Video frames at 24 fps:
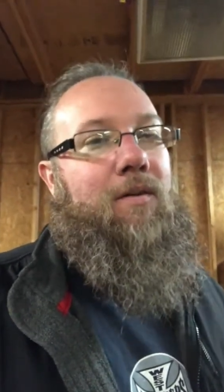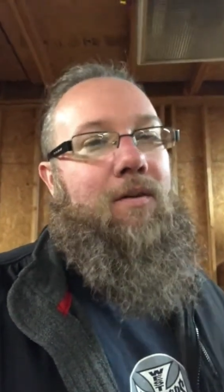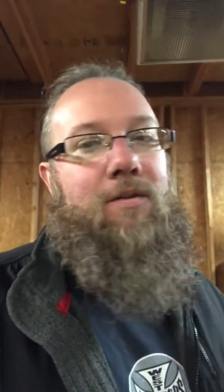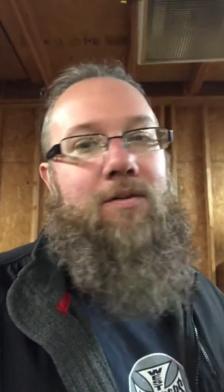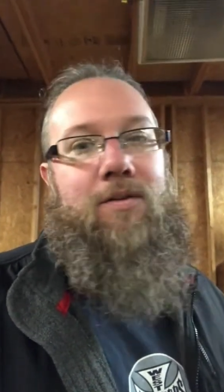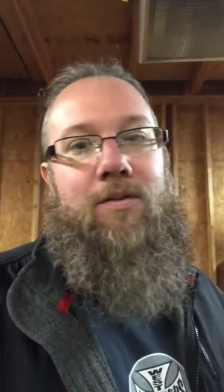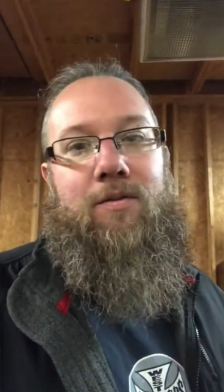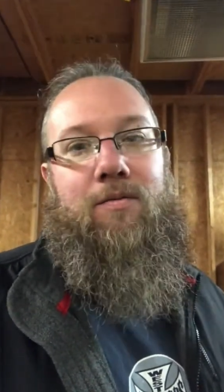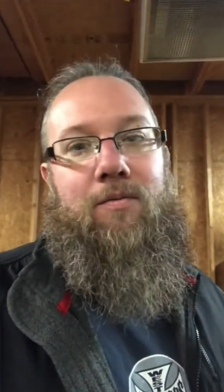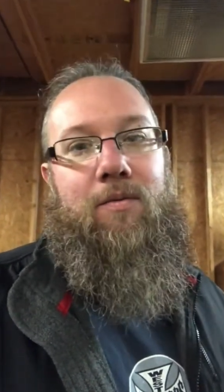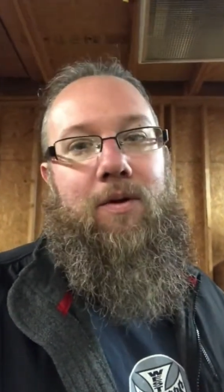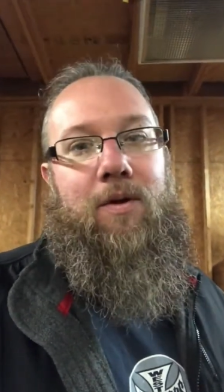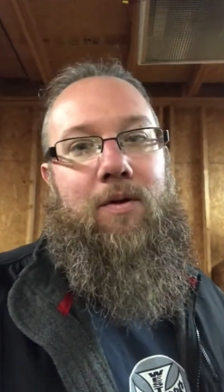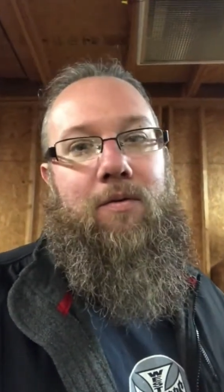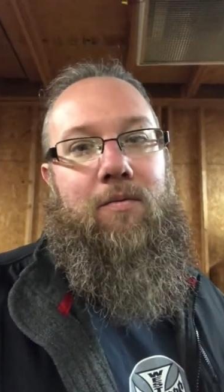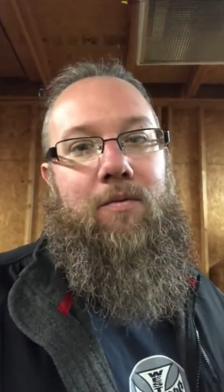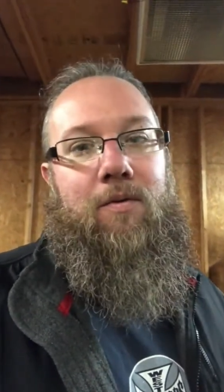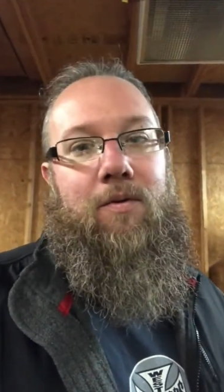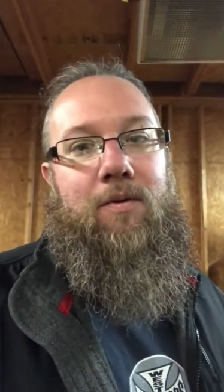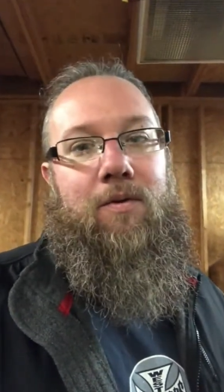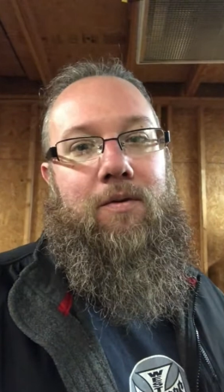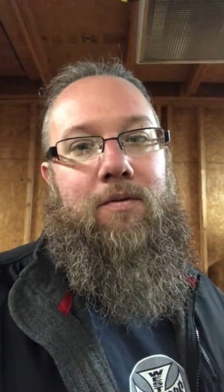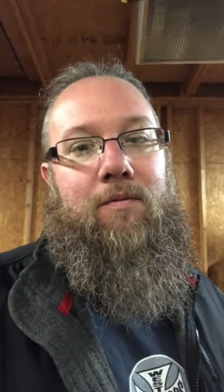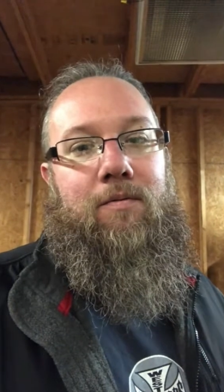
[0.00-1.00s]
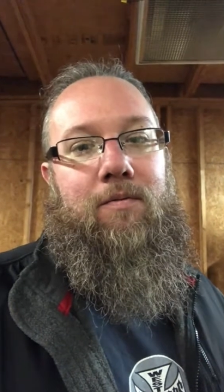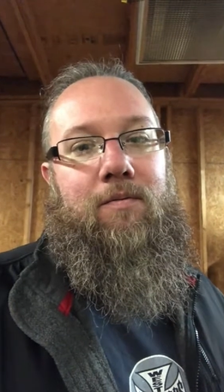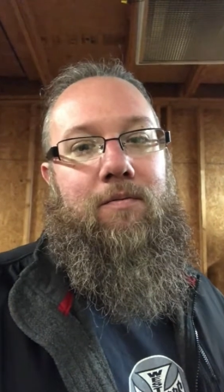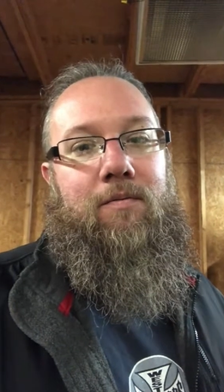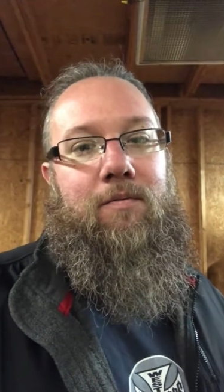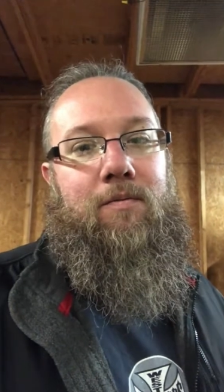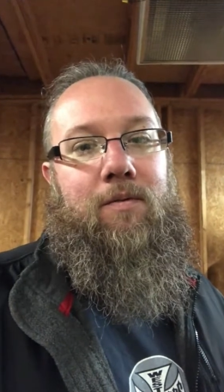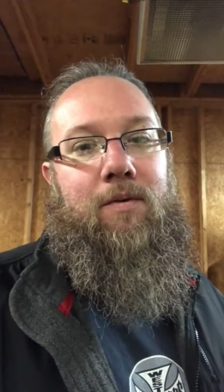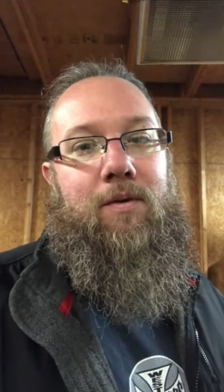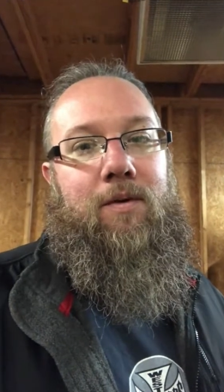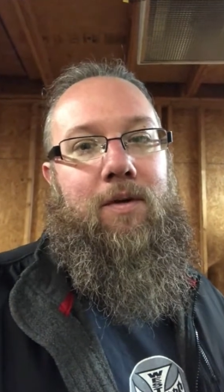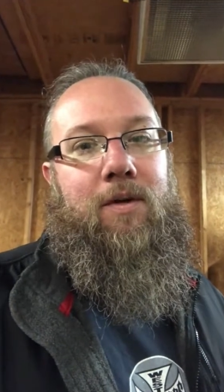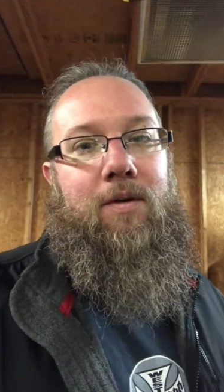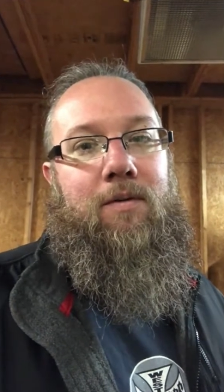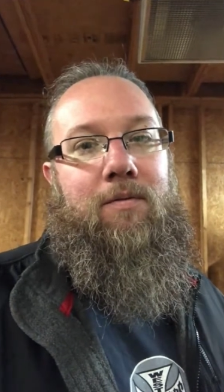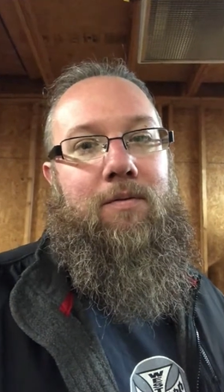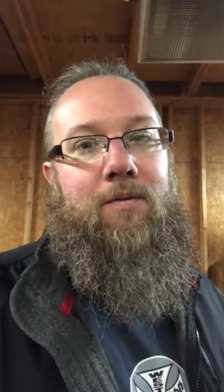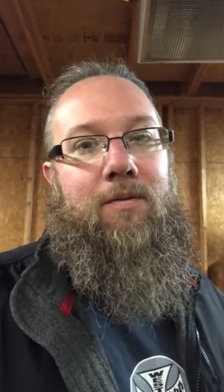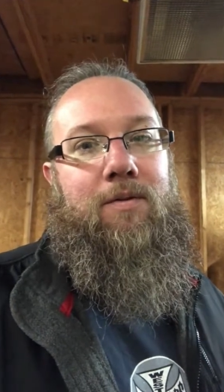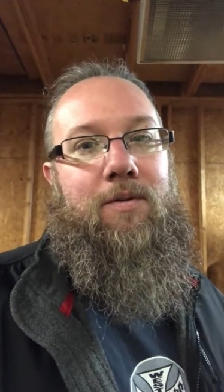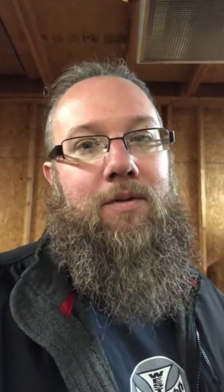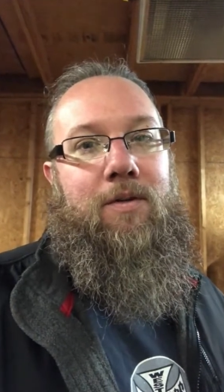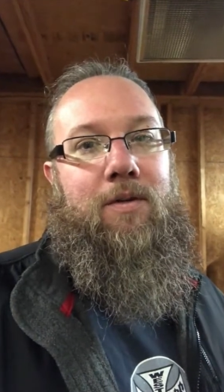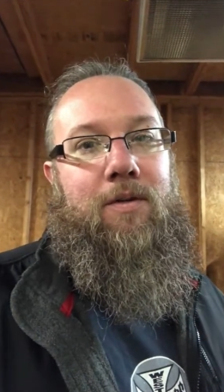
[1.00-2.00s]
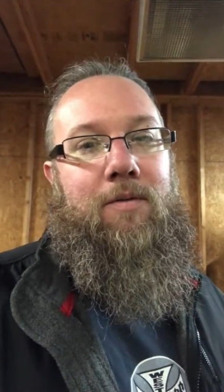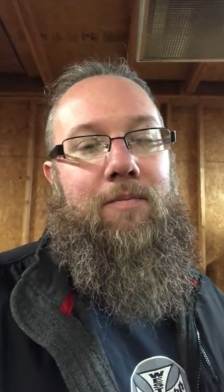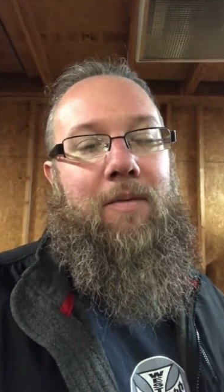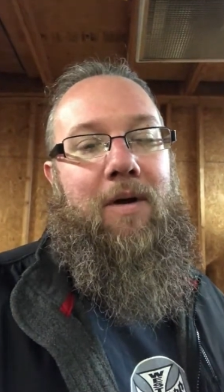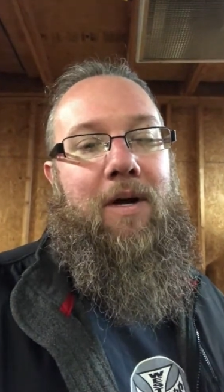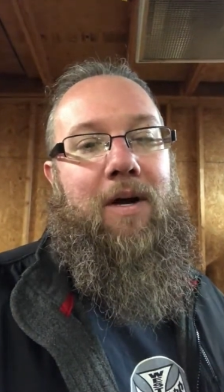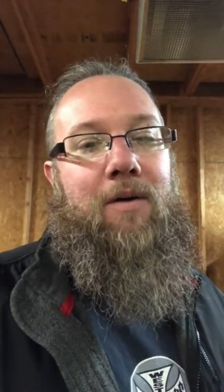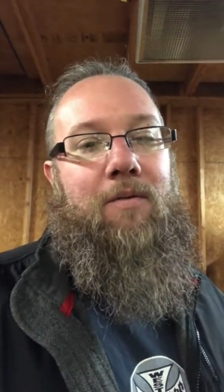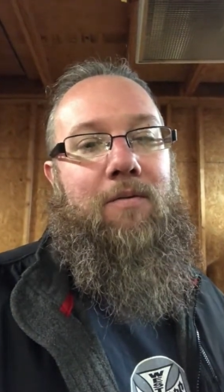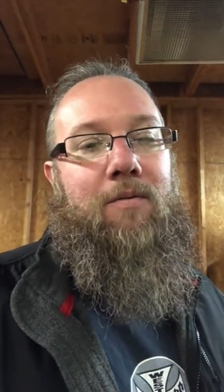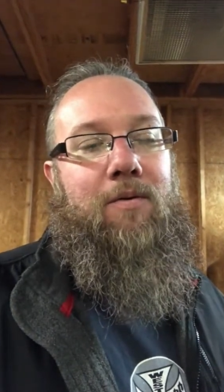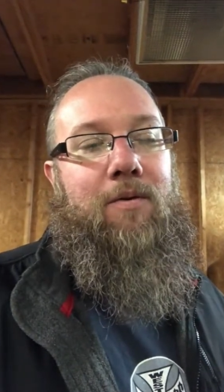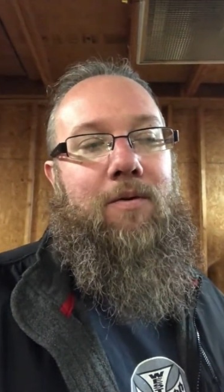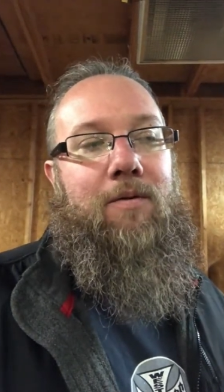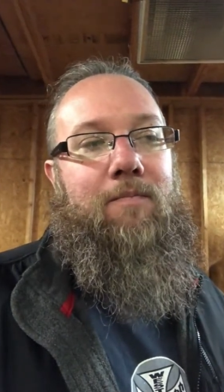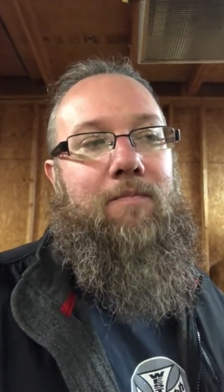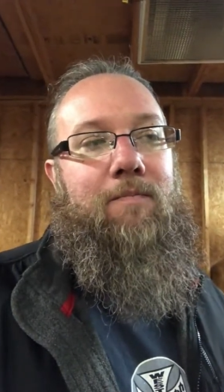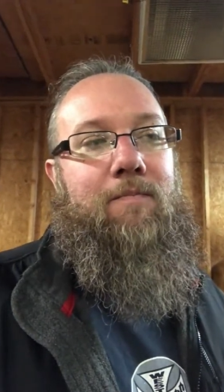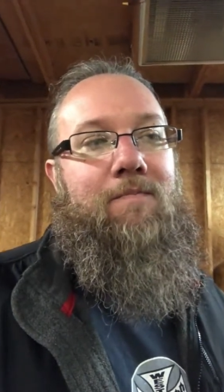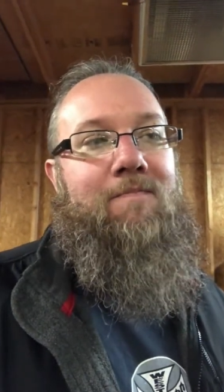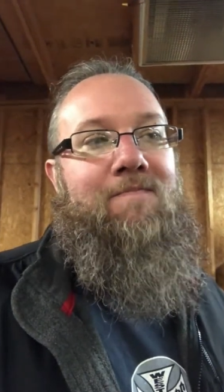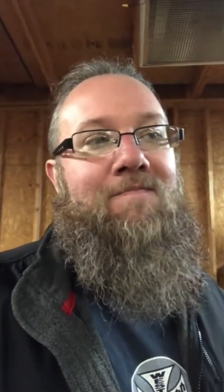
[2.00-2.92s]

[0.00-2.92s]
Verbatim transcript: That's just what I wanted when I was looking to buy one.